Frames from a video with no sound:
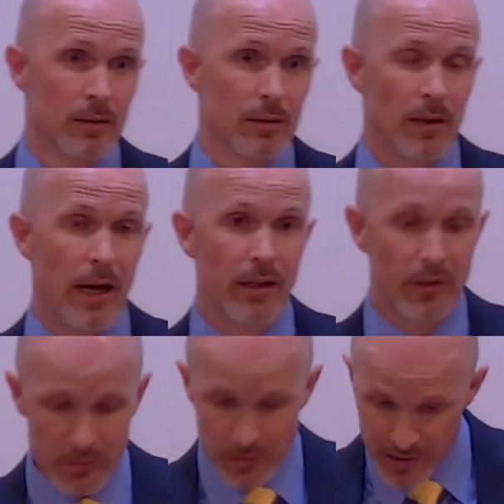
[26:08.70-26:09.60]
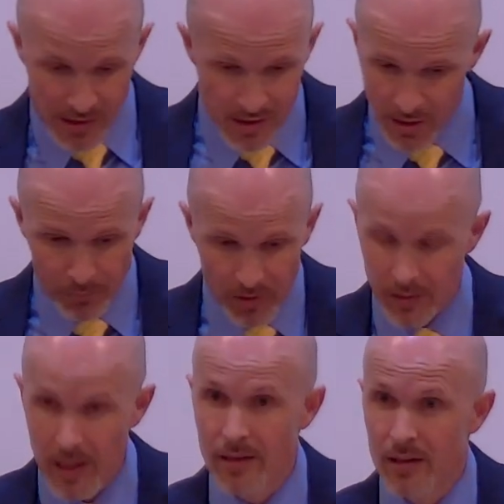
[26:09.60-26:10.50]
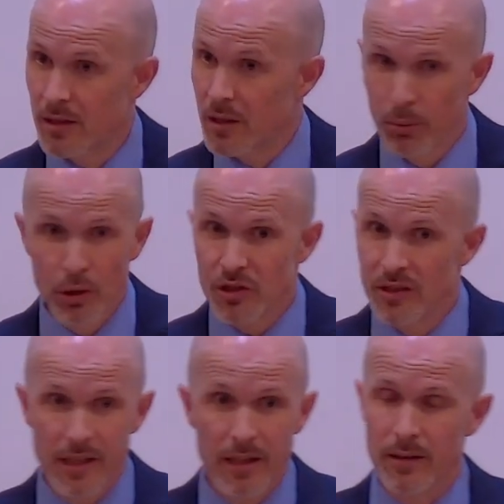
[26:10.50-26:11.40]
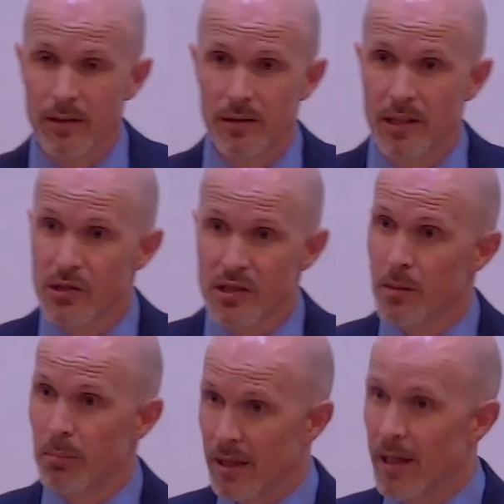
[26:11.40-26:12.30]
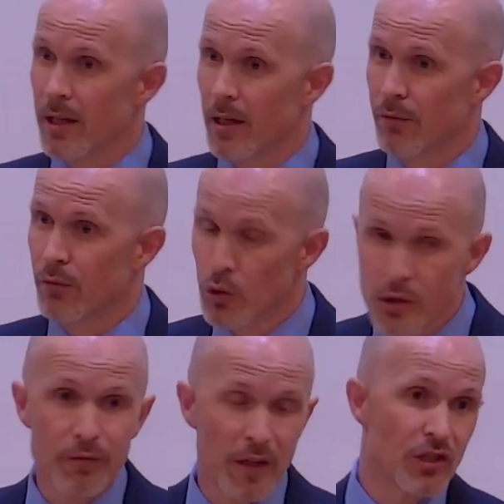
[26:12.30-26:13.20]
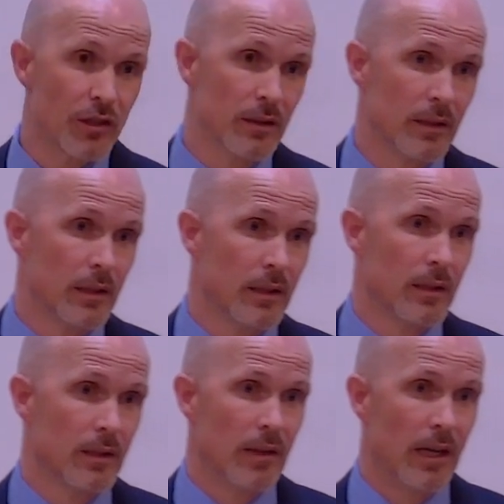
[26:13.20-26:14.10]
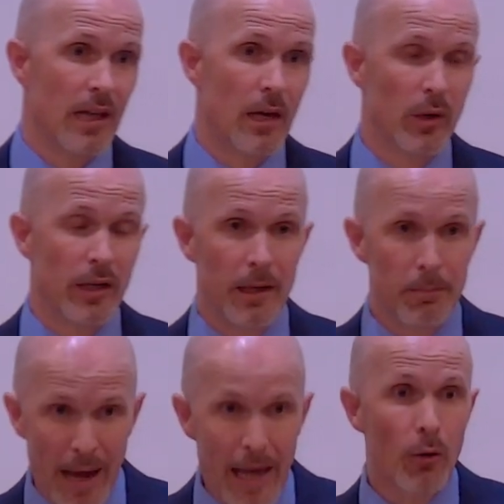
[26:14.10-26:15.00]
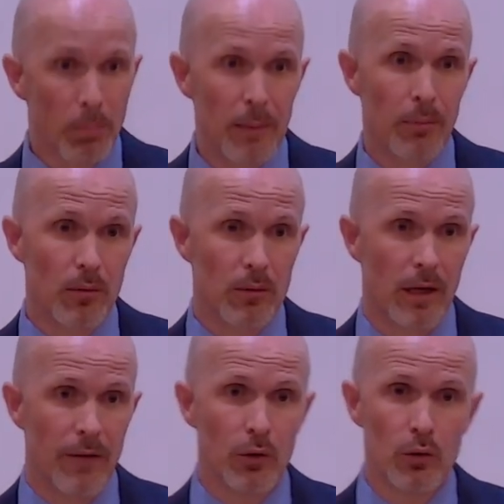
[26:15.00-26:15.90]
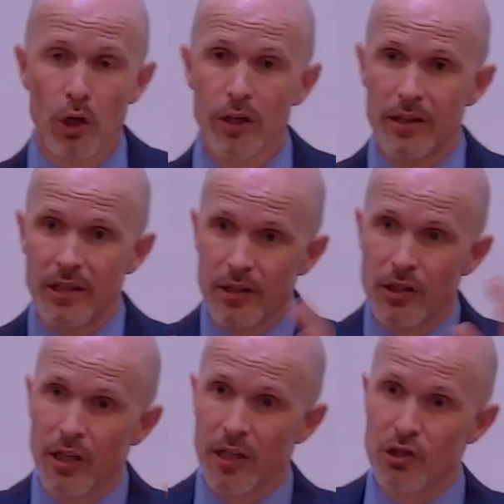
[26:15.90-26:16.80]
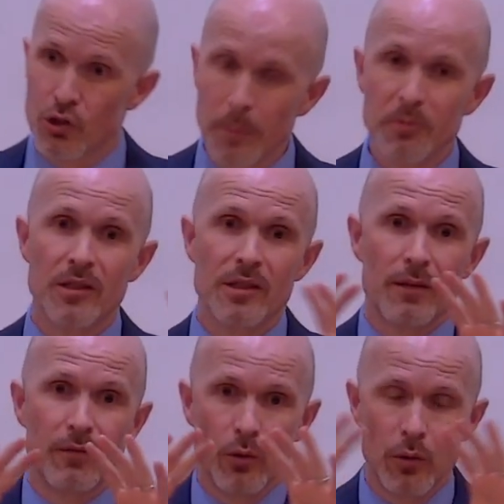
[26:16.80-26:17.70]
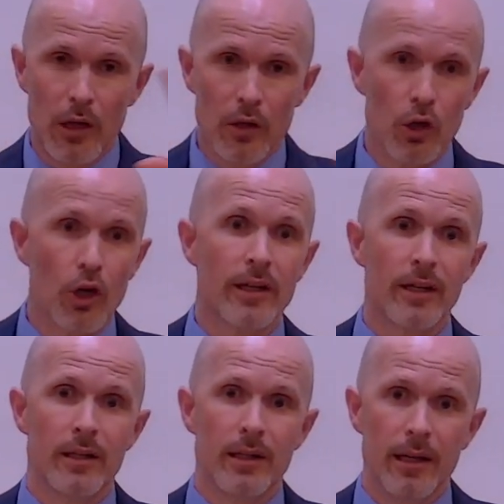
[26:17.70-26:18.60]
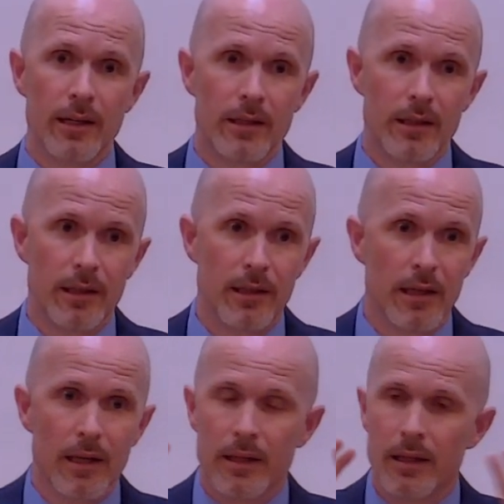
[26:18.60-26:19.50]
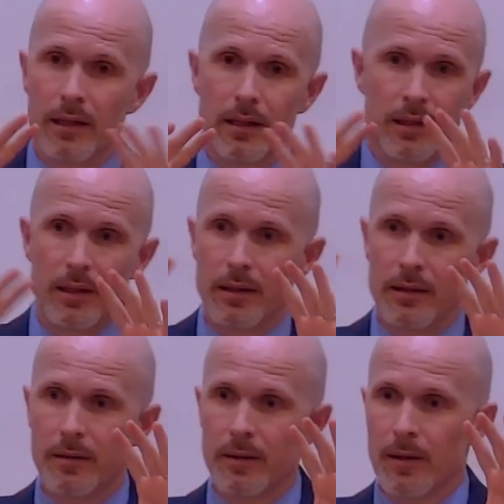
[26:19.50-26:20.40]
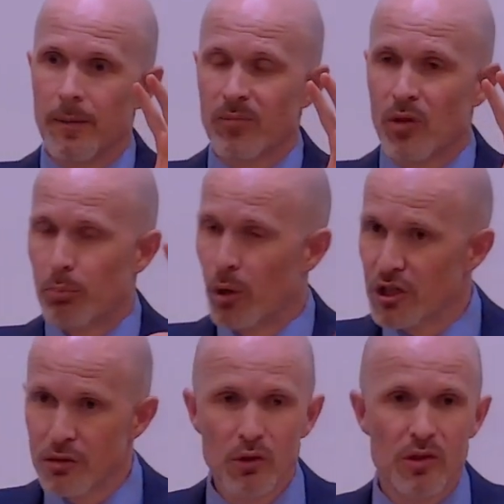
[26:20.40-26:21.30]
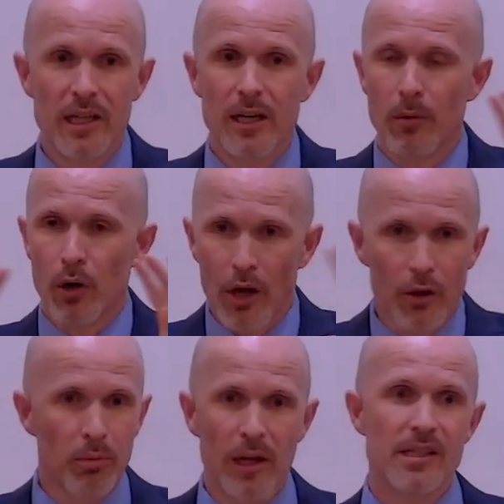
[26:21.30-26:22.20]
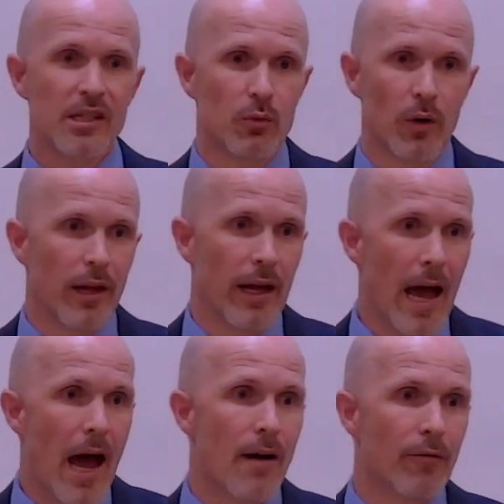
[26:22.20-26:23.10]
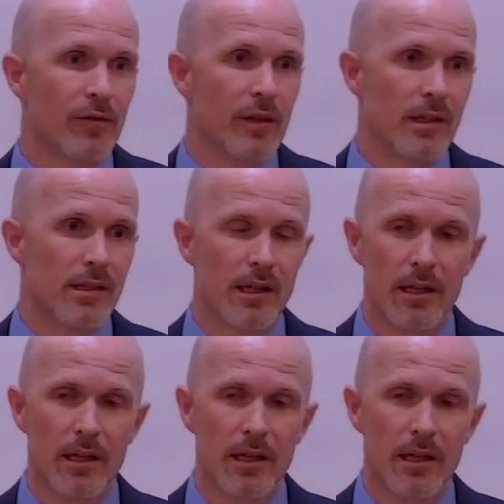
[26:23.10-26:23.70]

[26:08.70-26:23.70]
And this is something that, that the Persians did. This is the beginning of crucifixion that they would impale people. If you look at the in, inscriptions, if you look in, in the, the, the, the British Museum or other places where they have these,